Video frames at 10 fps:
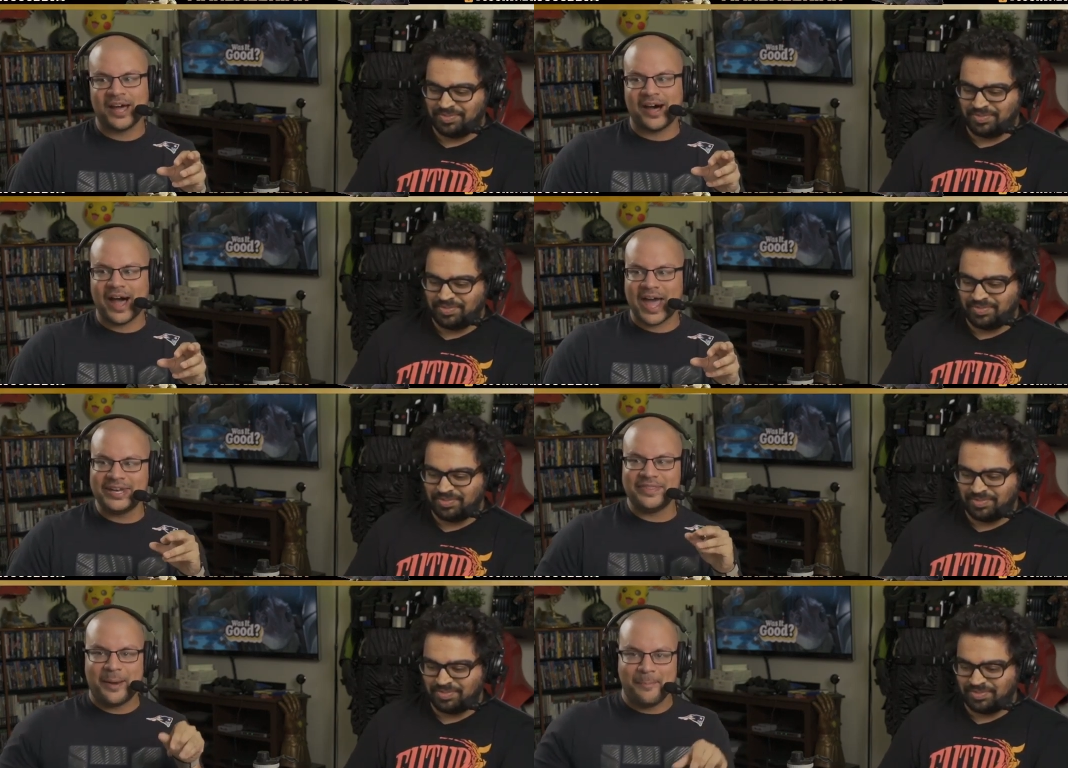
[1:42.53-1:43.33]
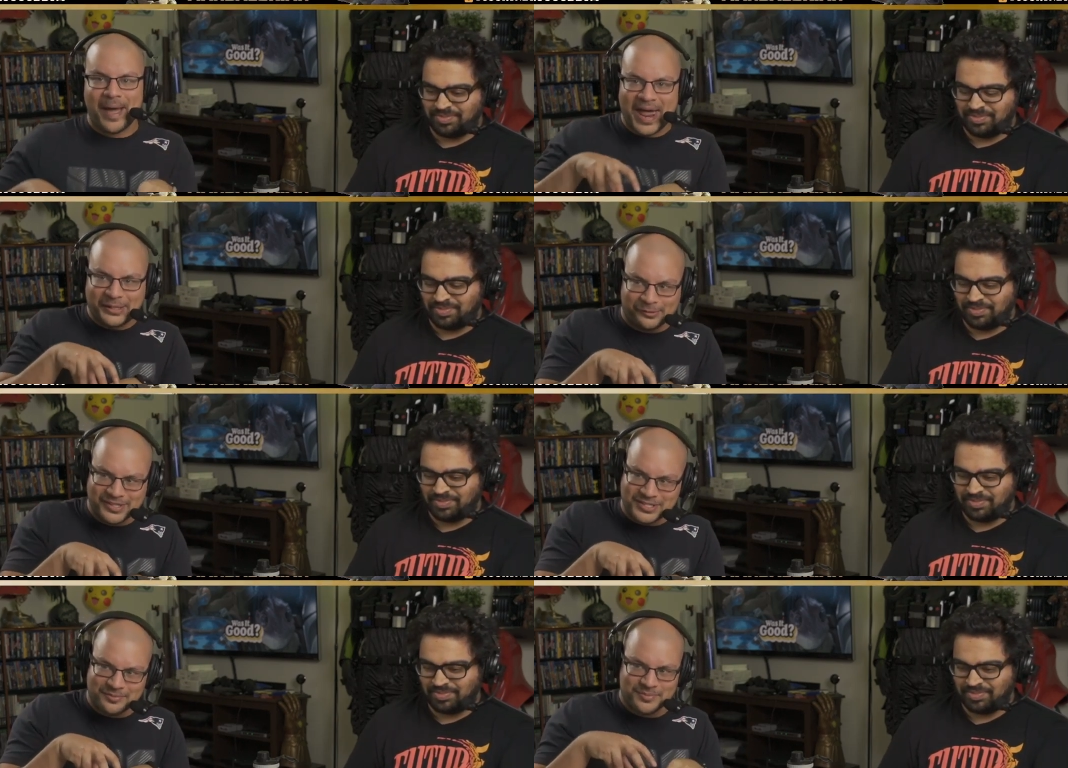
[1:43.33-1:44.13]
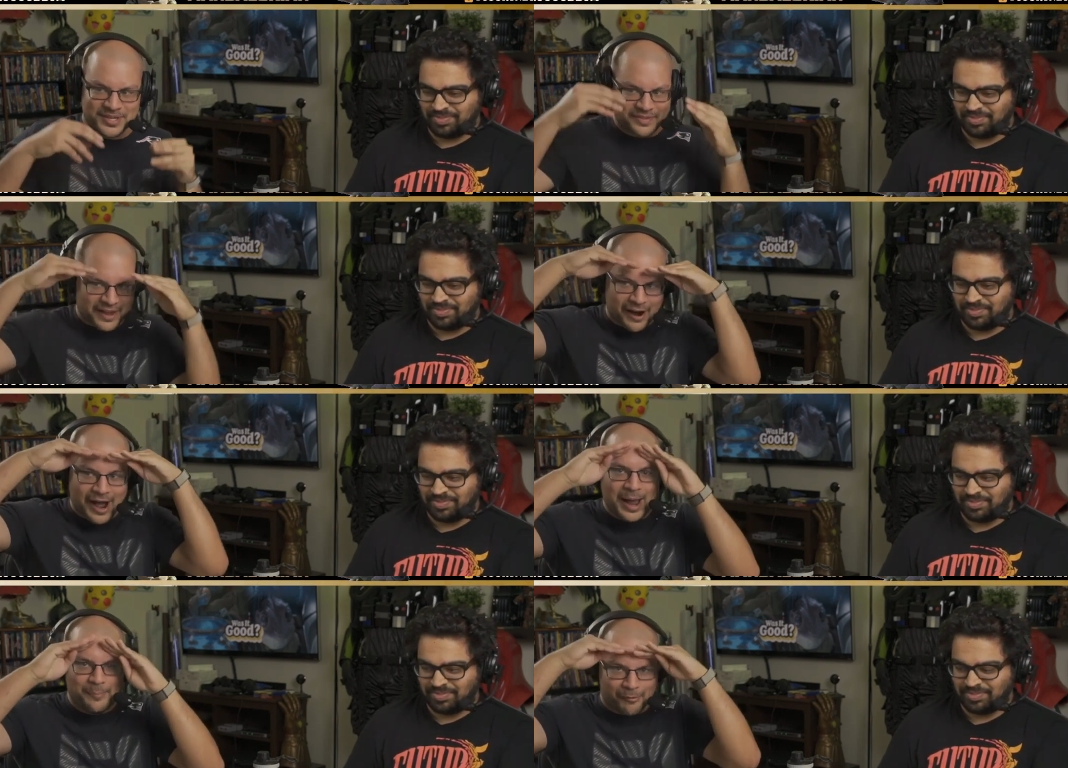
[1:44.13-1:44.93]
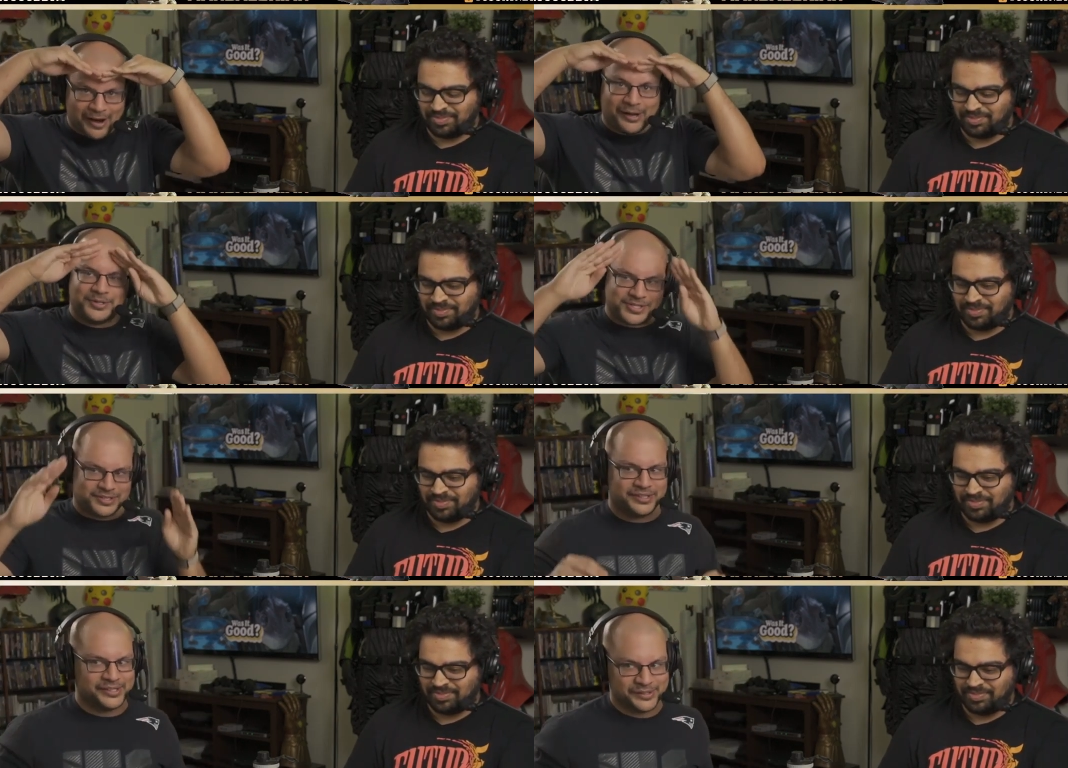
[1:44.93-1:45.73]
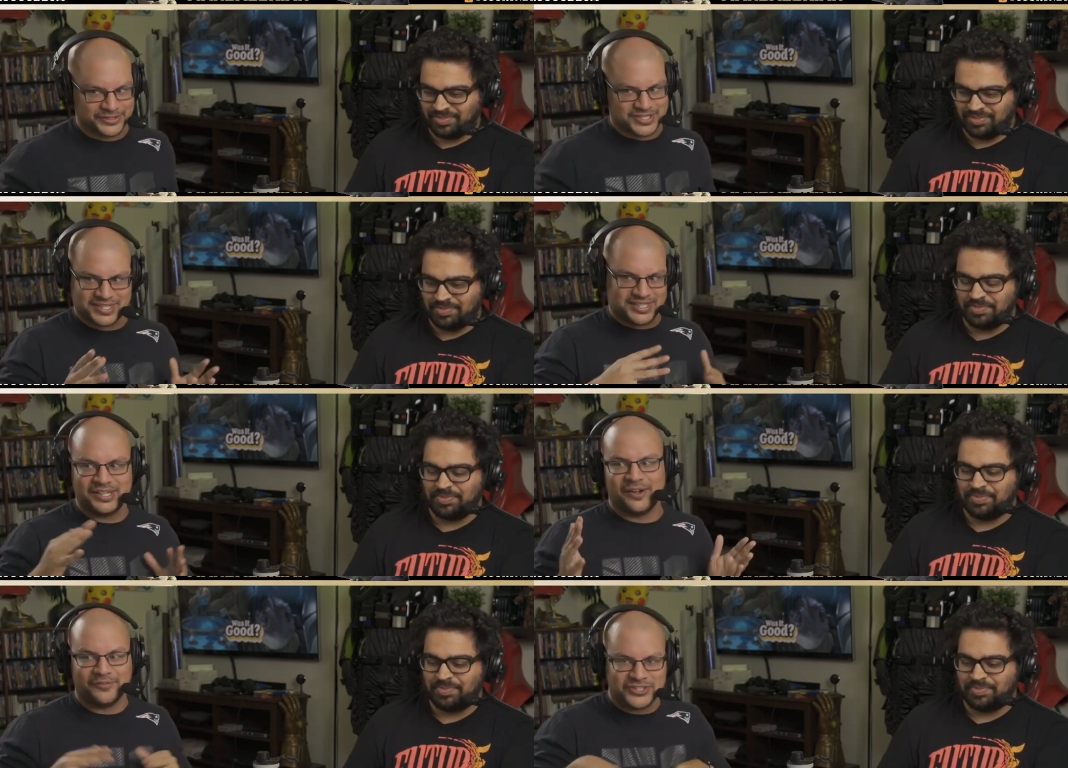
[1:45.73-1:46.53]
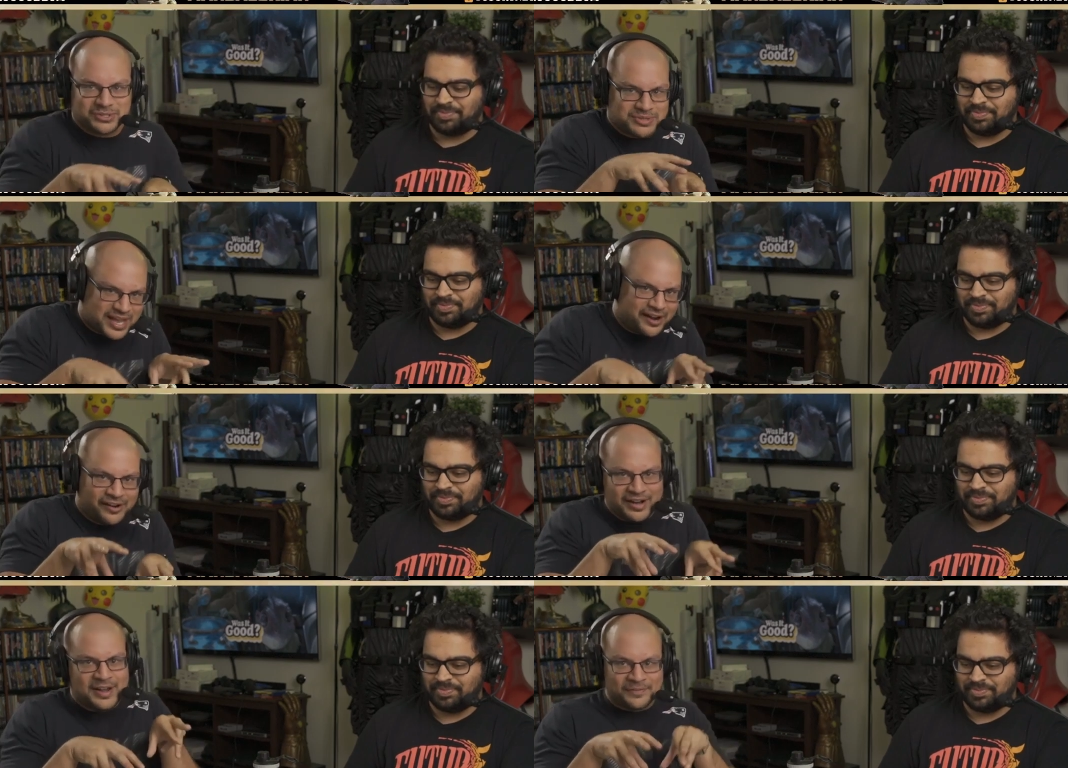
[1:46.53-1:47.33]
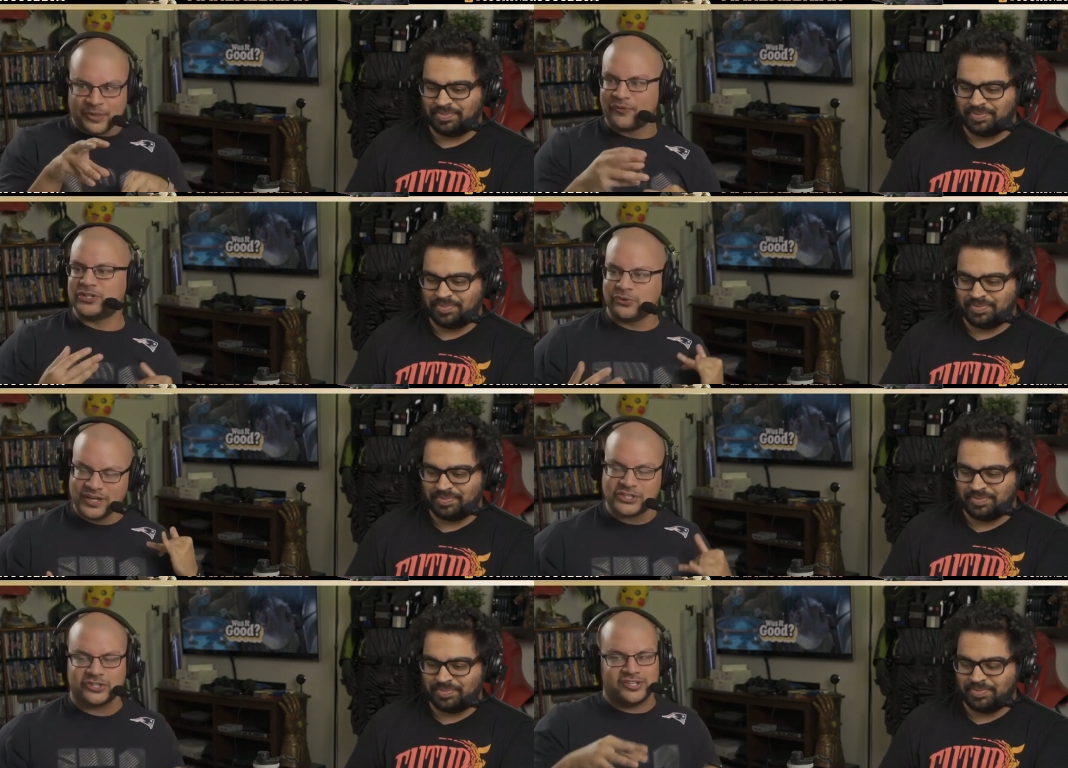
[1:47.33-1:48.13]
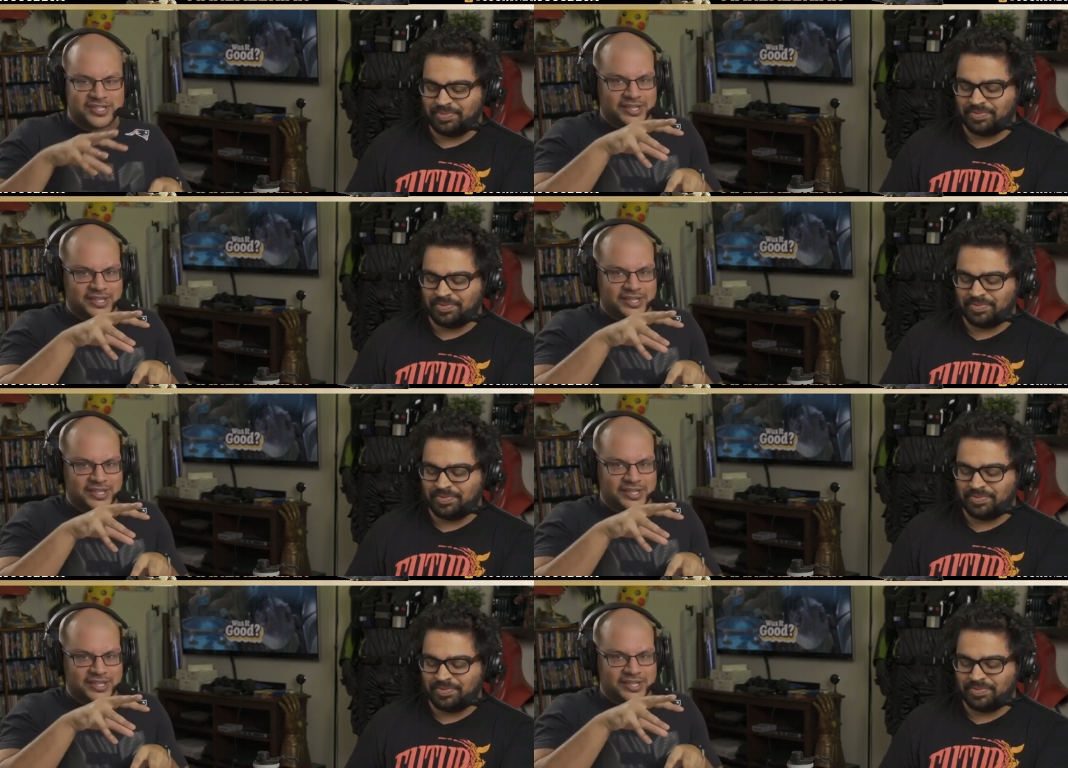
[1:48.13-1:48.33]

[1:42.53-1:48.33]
Speaker 1: uh, and in their mannerisms and their eyebrows and you know just you know just facial their, features, the facial features, yeah.